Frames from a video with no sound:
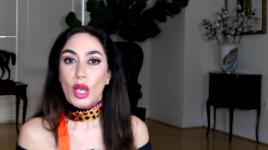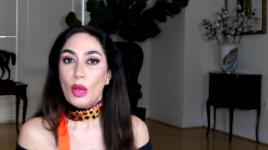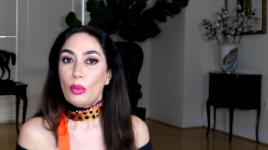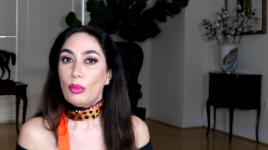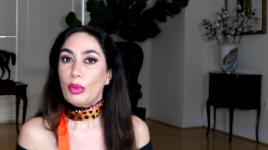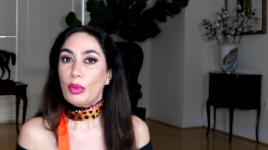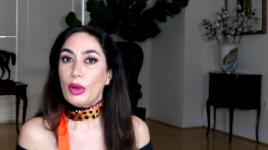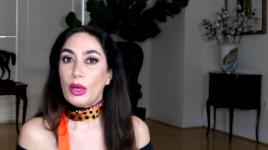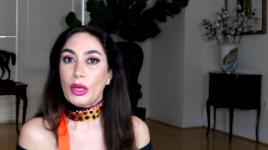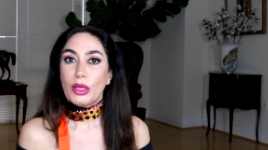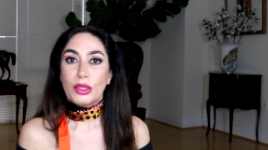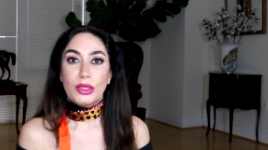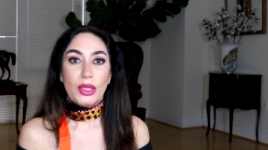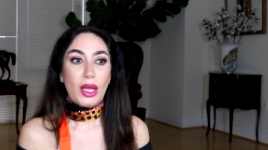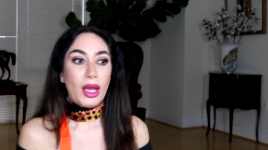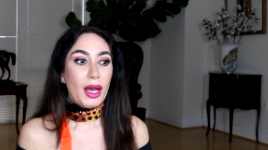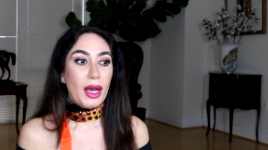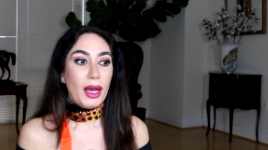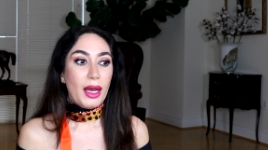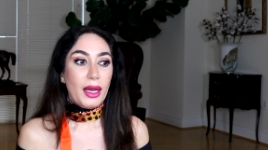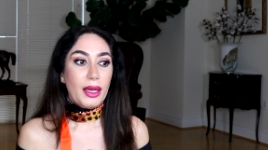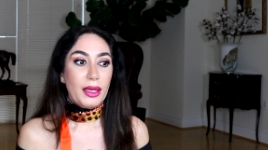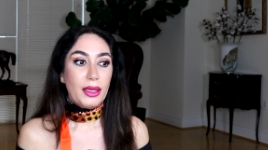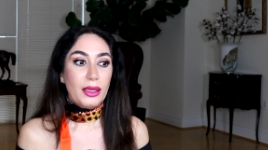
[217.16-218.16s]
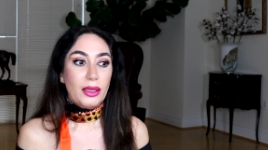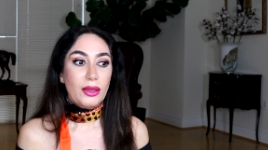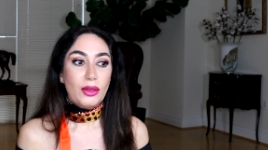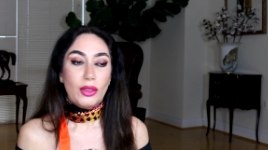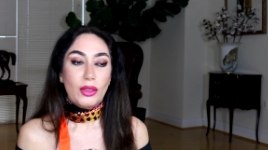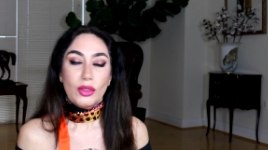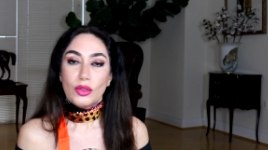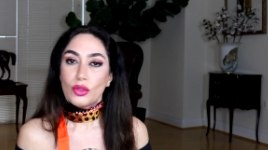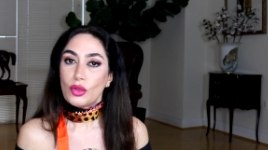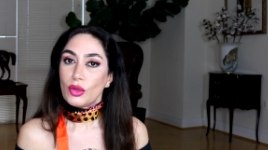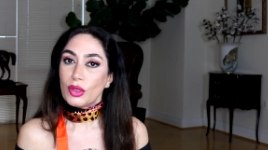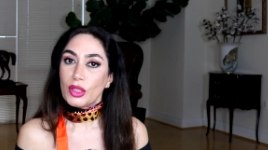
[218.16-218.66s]
But I
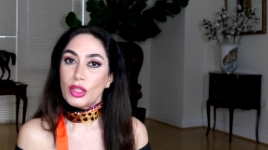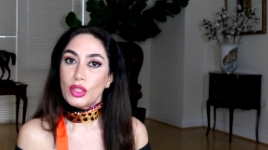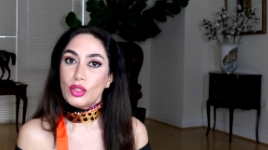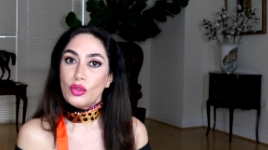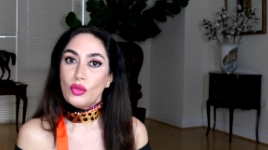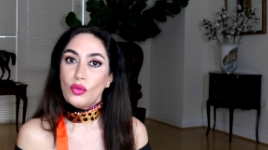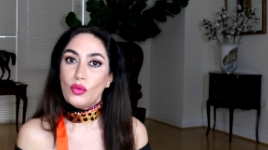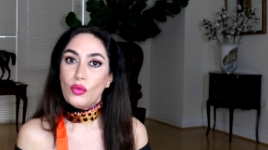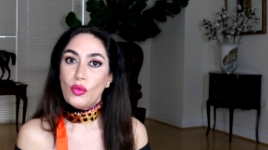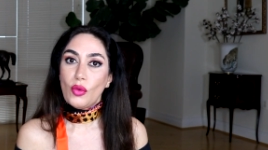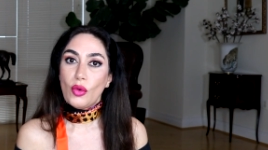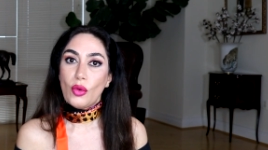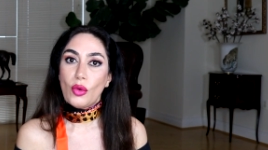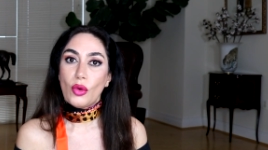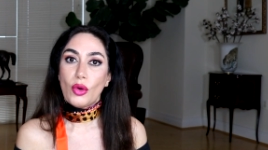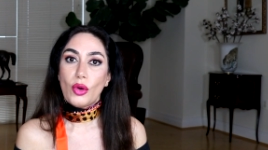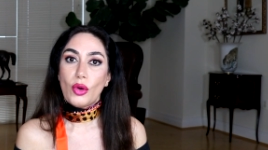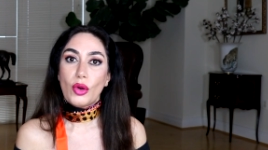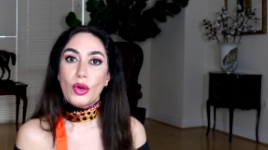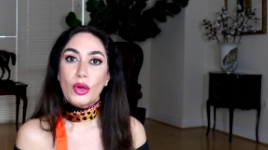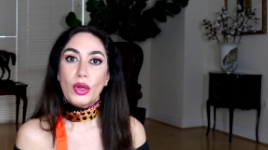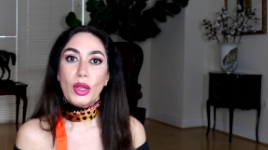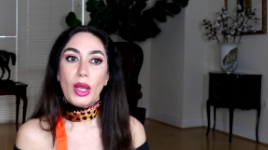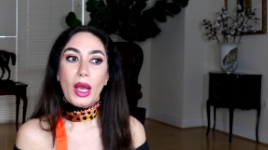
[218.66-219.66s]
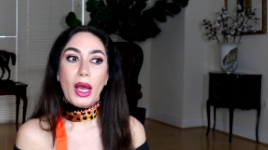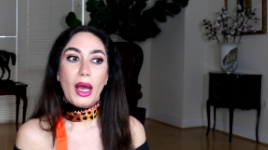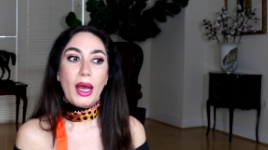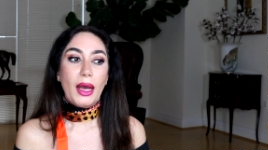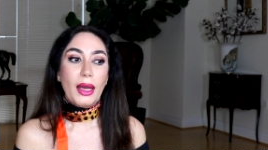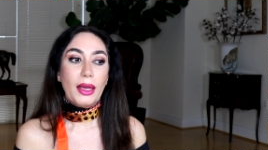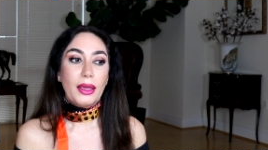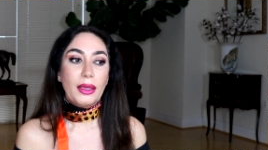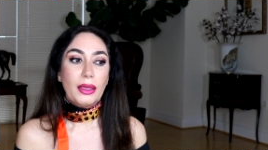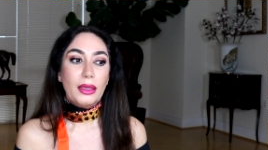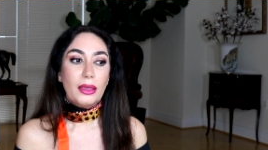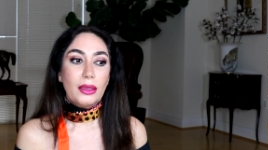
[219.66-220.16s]
took it to work,
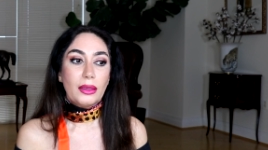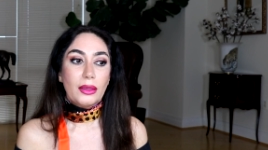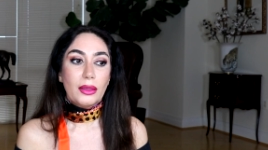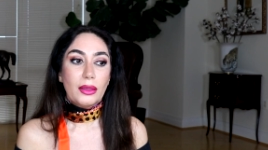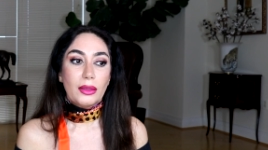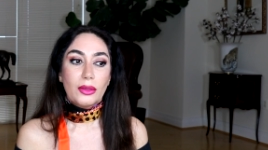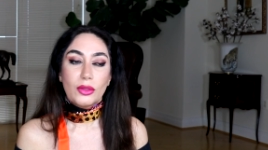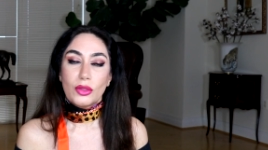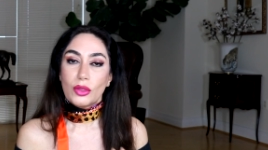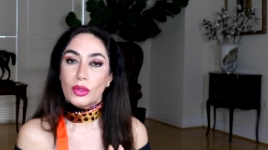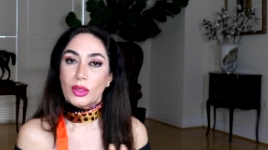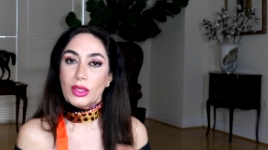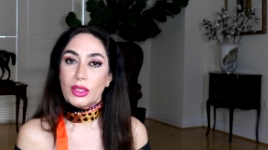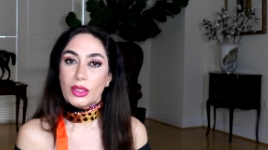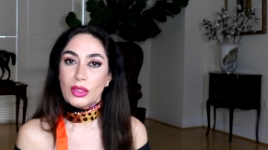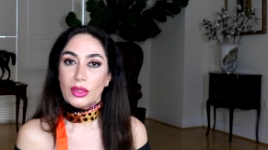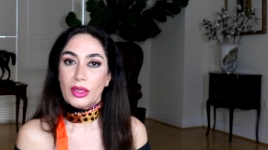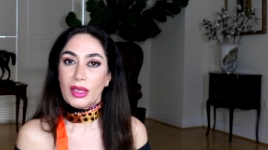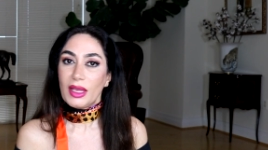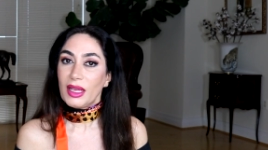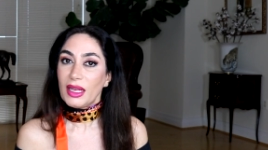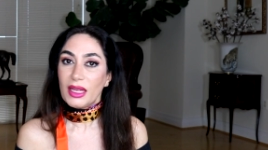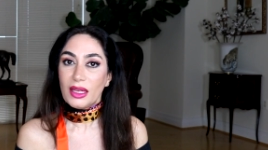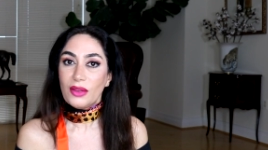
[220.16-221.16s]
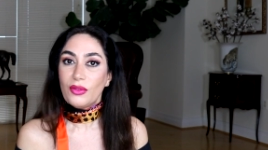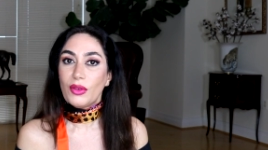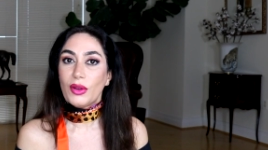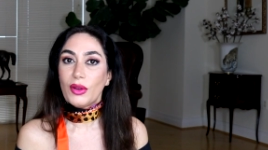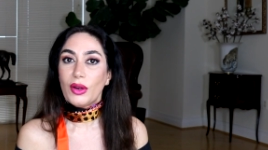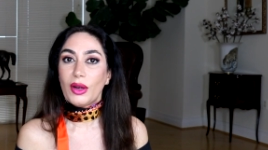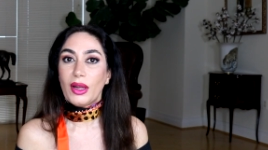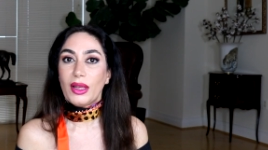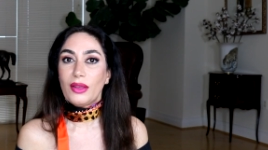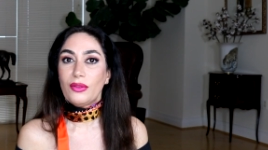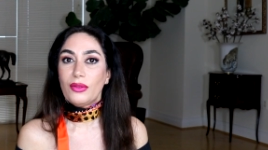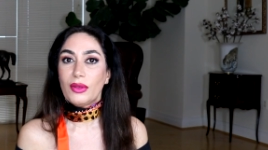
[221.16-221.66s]
I took it to anywhere
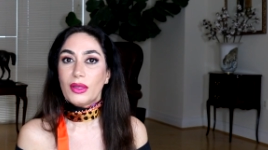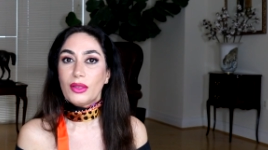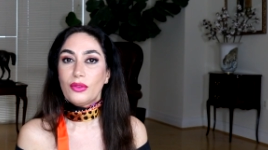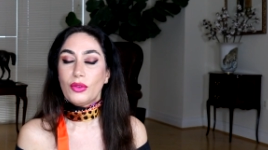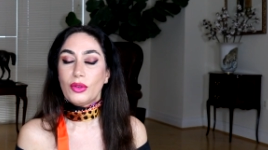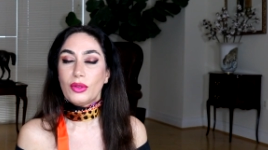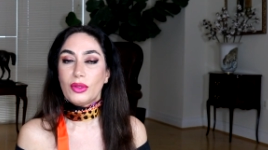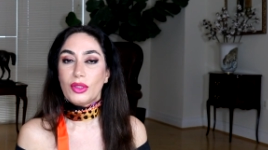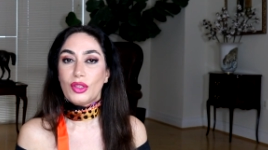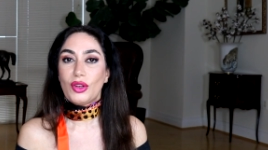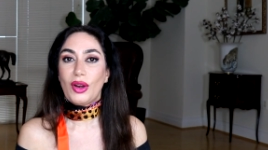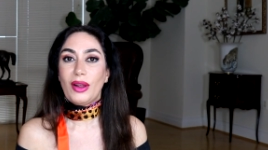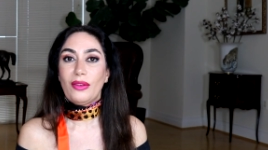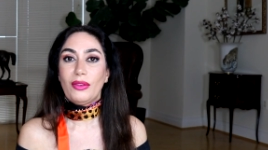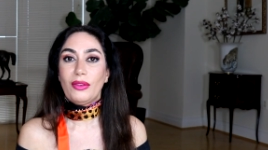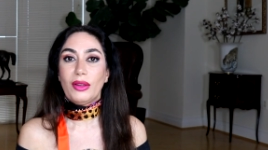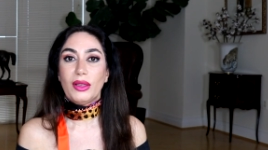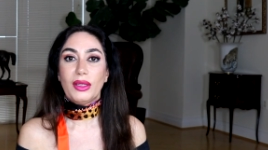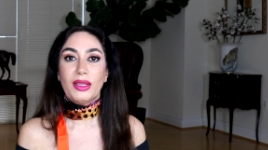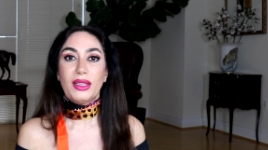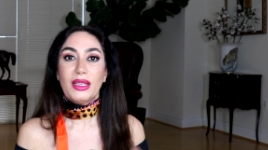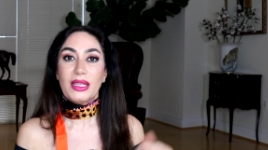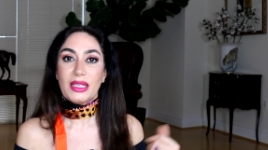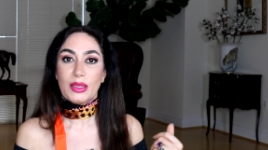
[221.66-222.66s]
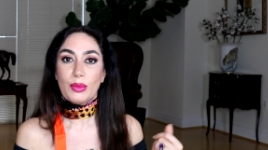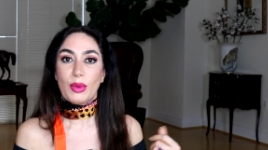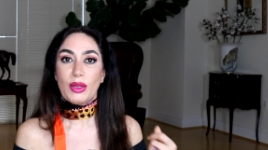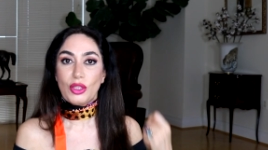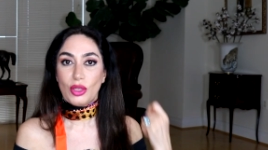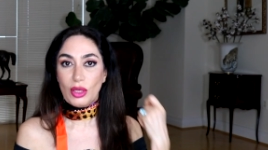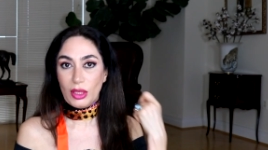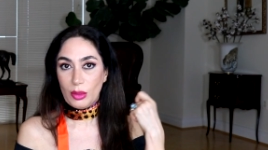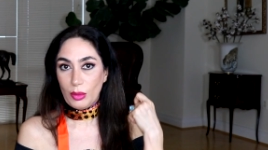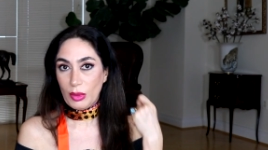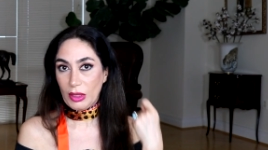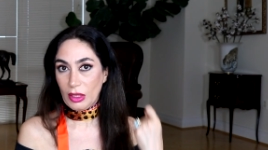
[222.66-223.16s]
I've been traveling,
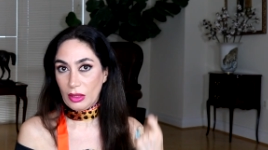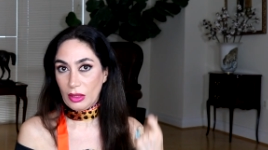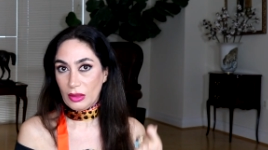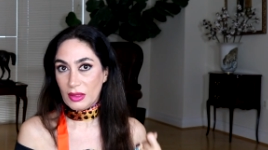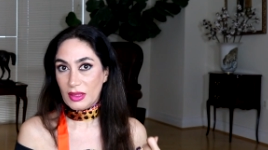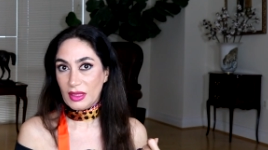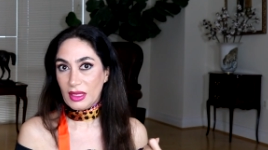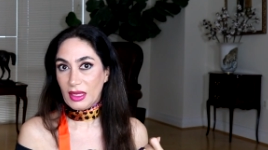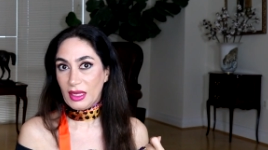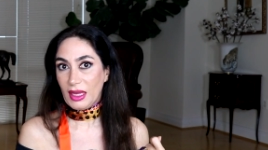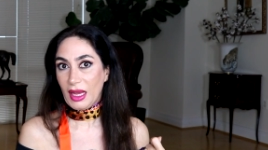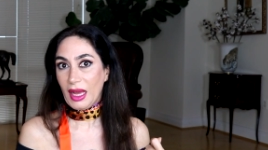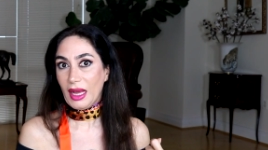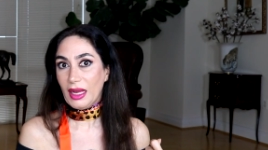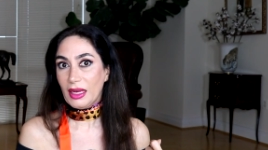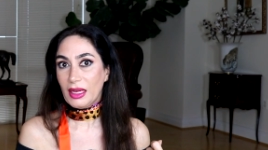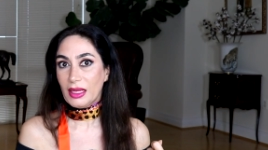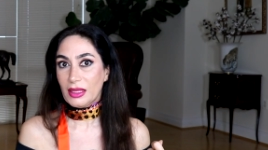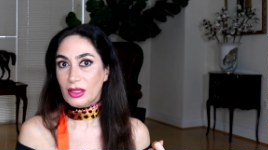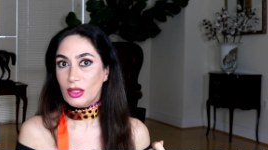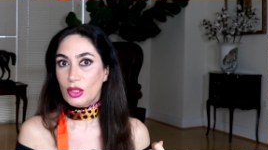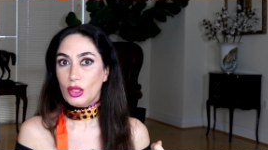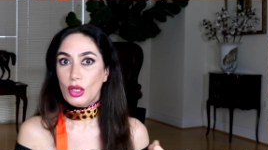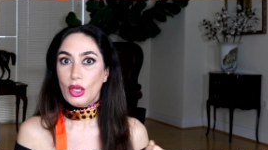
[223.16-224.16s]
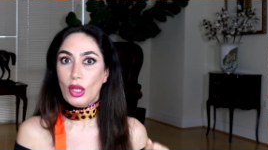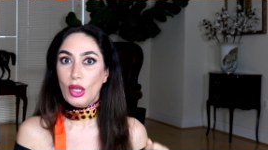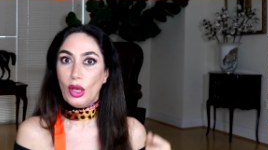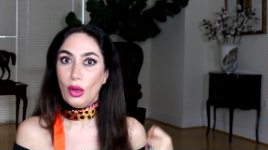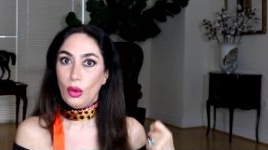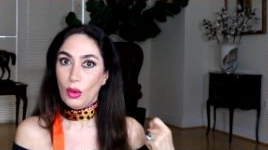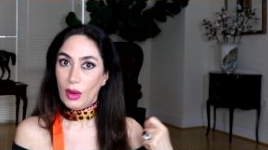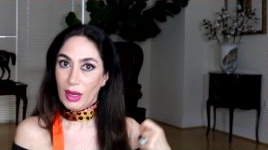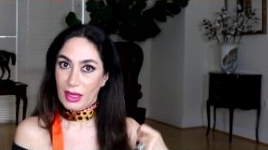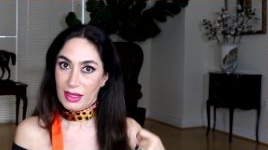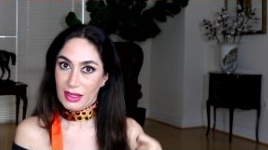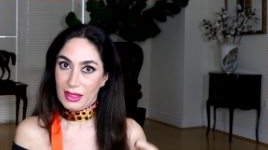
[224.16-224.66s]
especially because the Kelly, as you know,
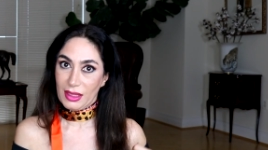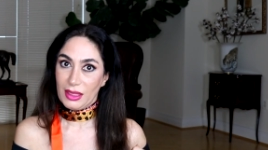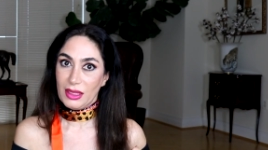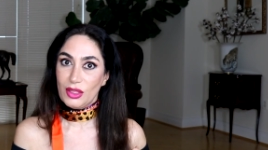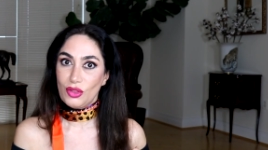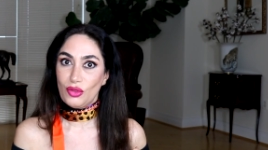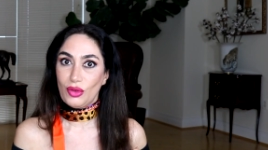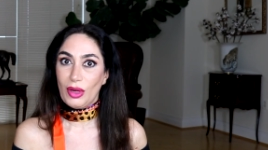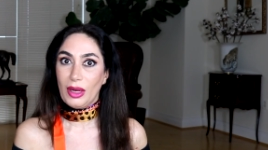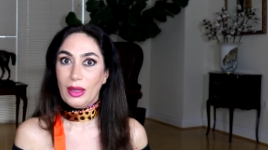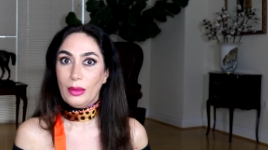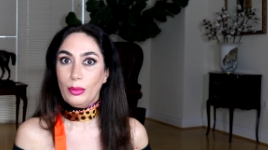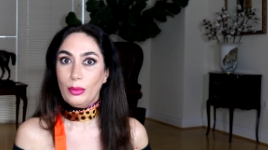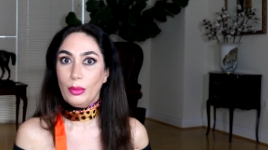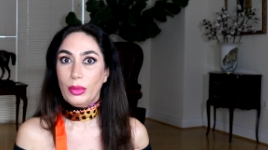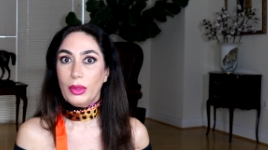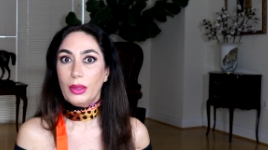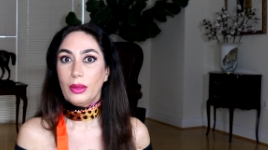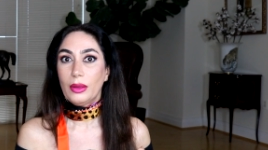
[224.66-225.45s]
has a strap,